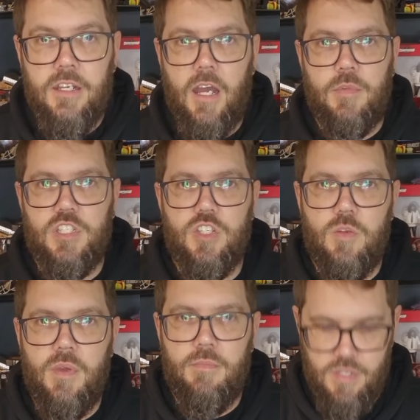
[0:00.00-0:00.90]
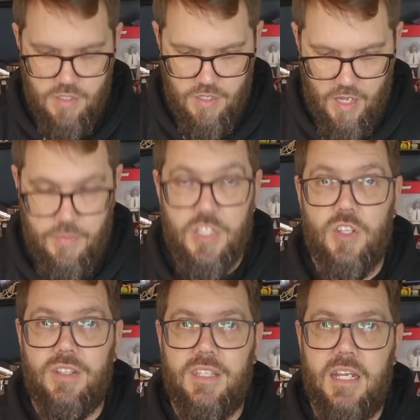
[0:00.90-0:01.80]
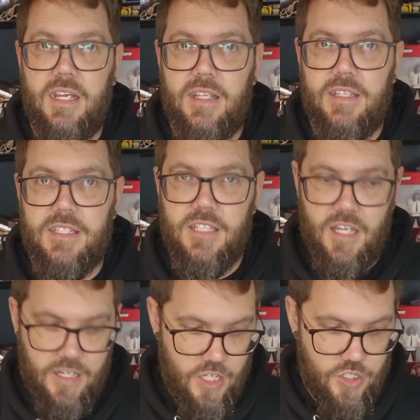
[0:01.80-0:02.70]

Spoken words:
Now I must just remember, I'm going to start dealing at this side.